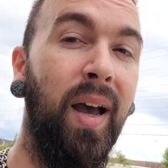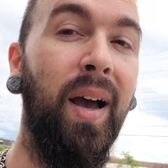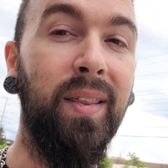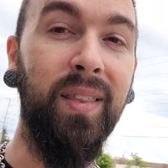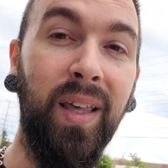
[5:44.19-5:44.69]

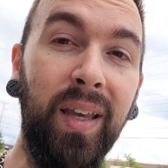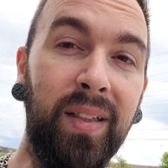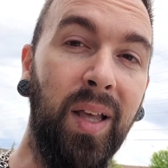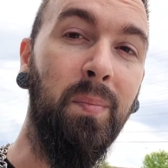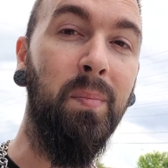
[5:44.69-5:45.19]
I think
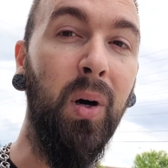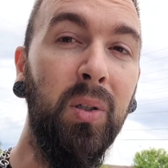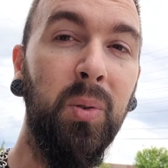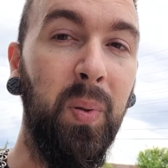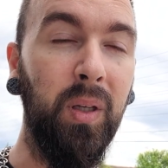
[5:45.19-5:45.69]
that
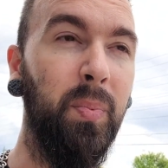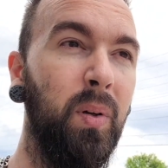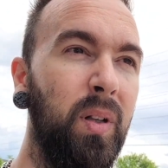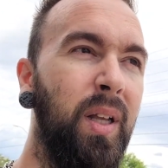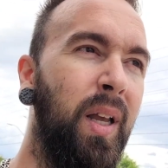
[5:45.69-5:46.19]
most people